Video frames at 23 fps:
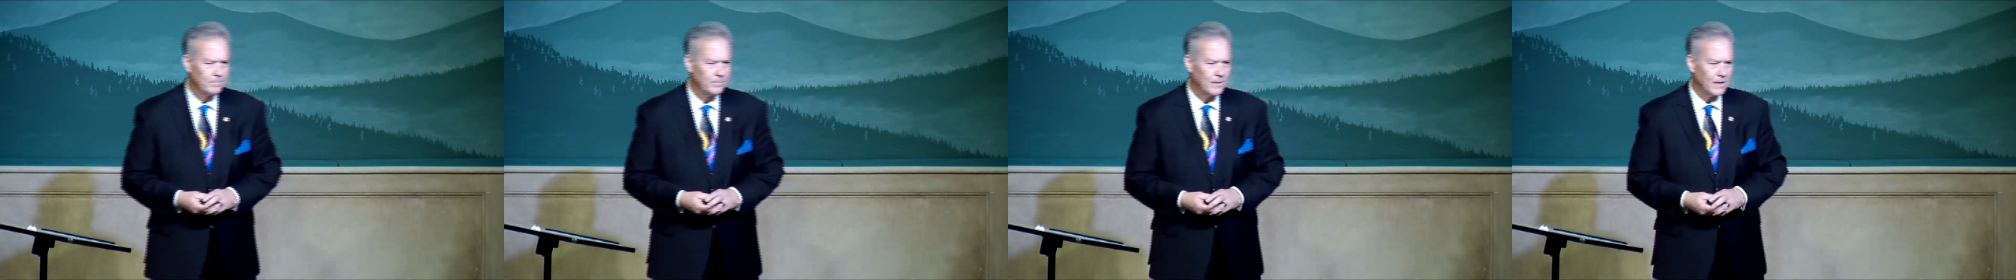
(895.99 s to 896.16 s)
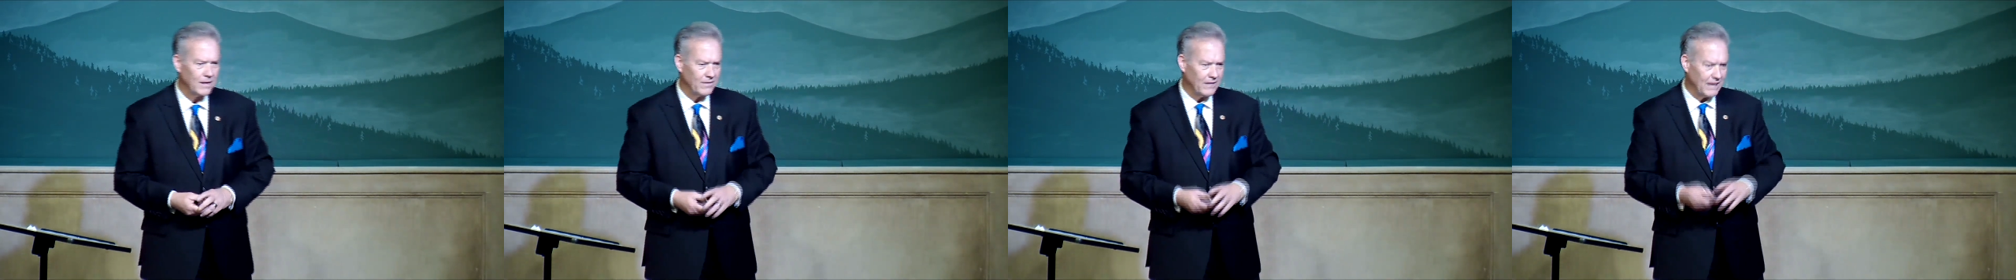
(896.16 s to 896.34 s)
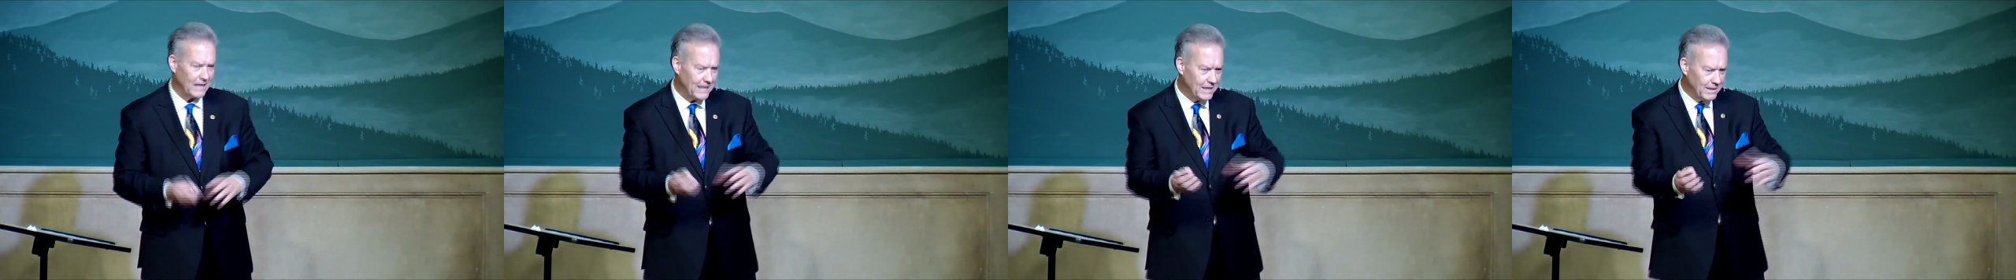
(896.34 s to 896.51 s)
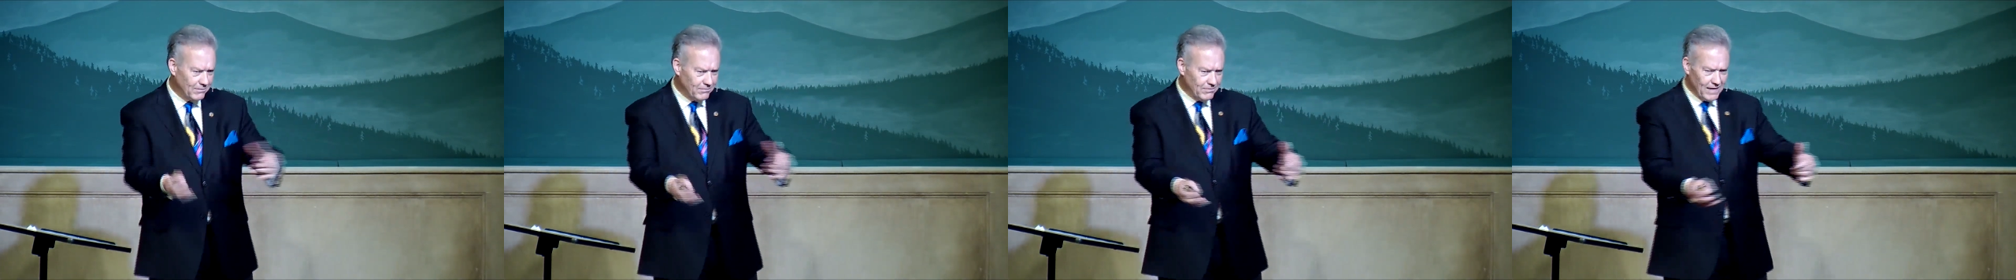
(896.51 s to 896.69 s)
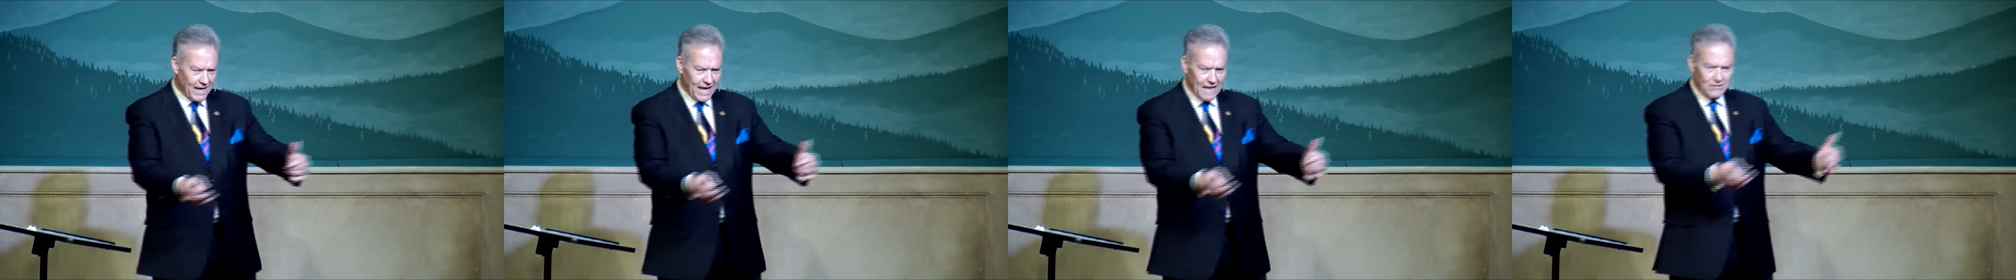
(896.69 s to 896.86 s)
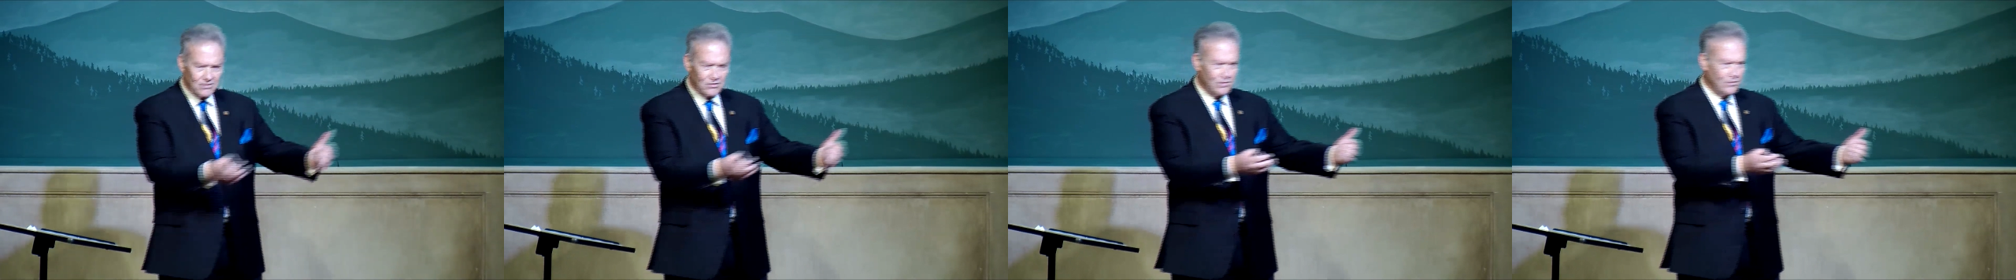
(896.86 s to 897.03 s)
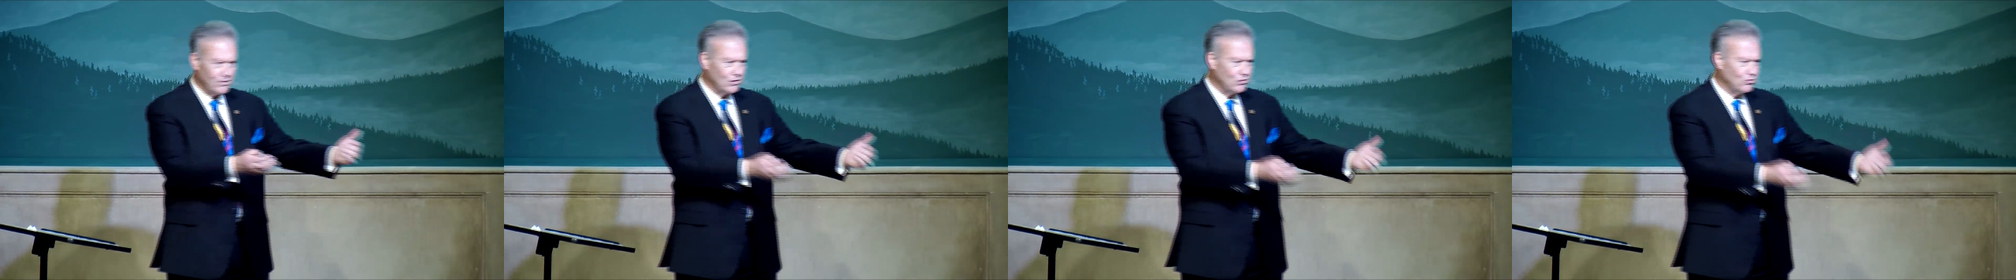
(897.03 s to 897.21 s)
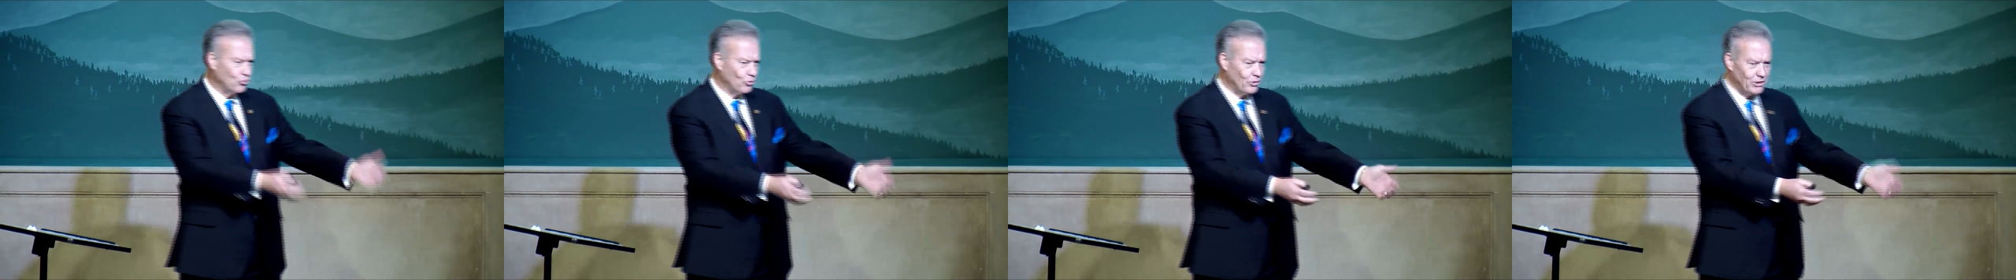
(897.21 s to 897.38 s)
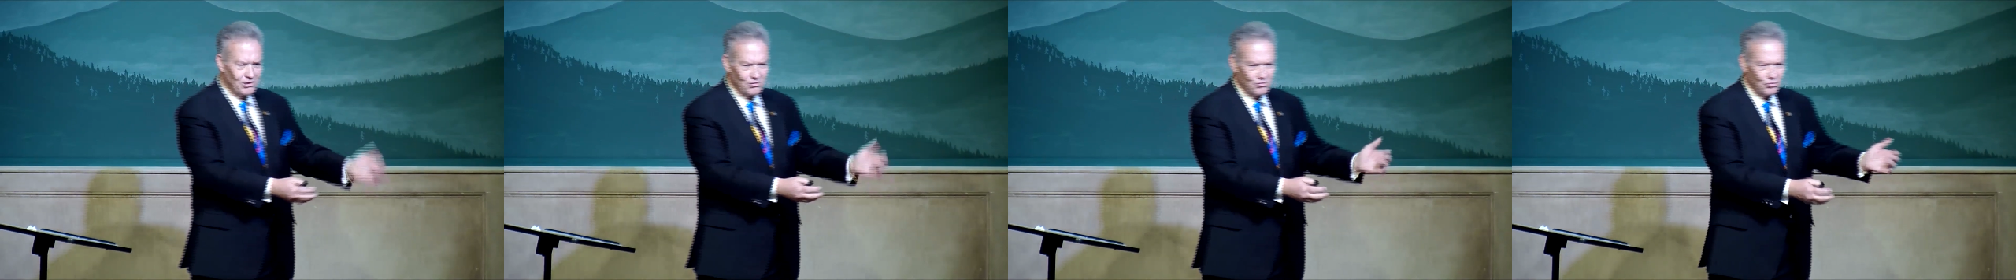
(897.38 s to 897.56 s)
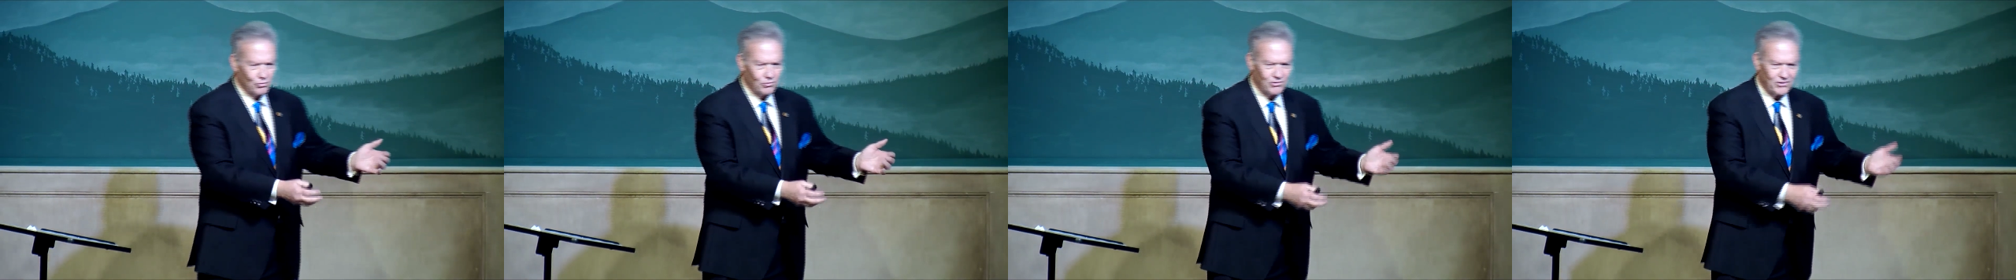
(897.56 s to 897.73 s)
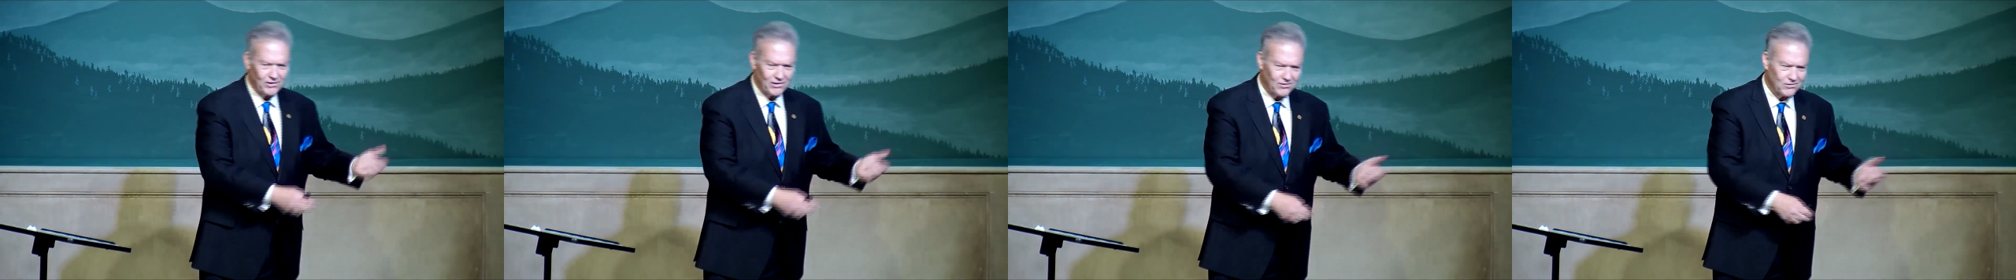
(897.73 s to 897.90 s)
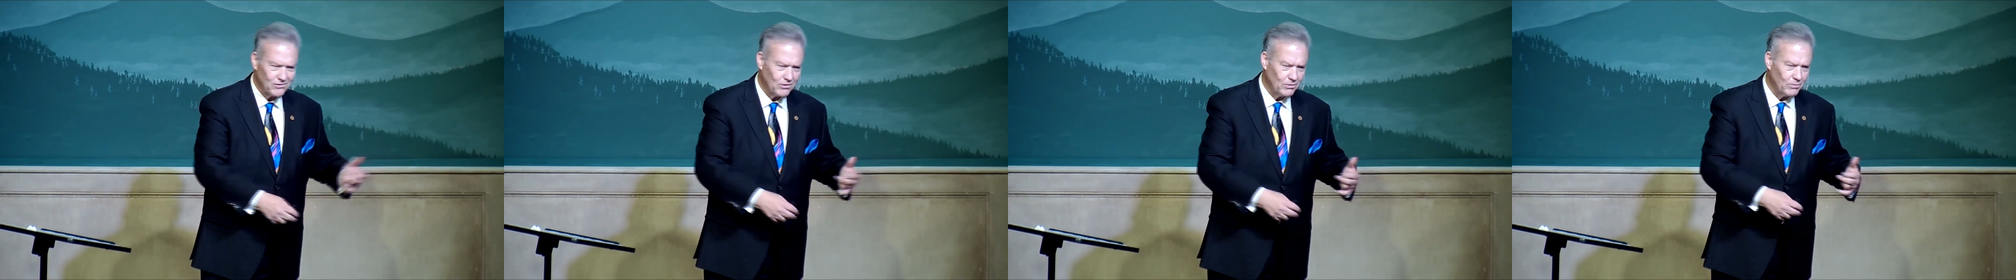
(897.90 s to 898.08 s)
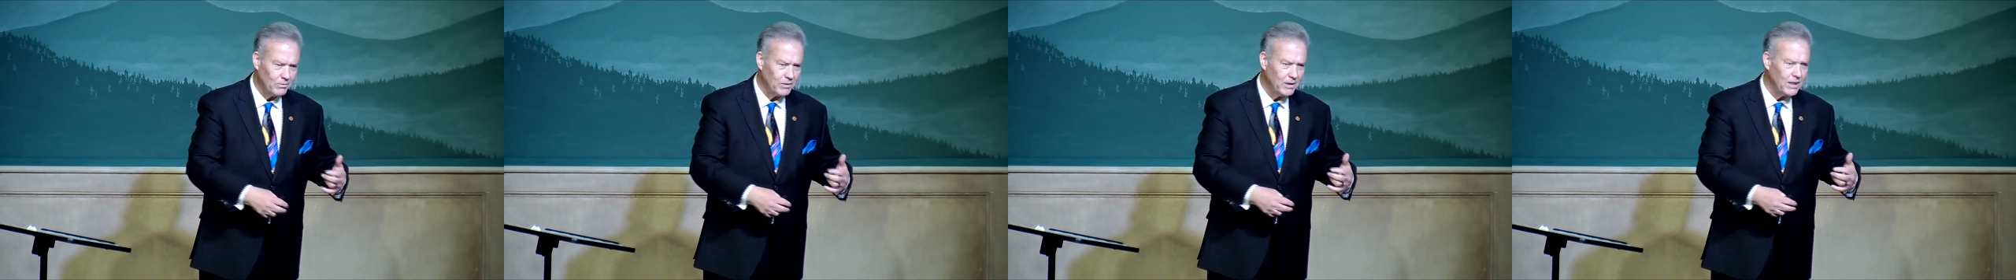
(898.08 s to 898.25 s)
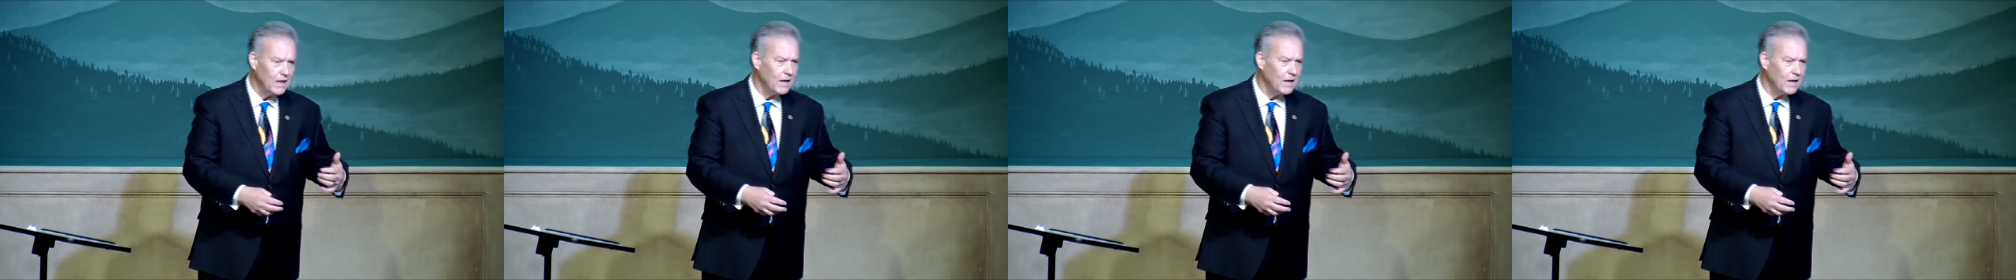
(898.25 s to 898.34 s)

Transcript: And they give that to the judicial system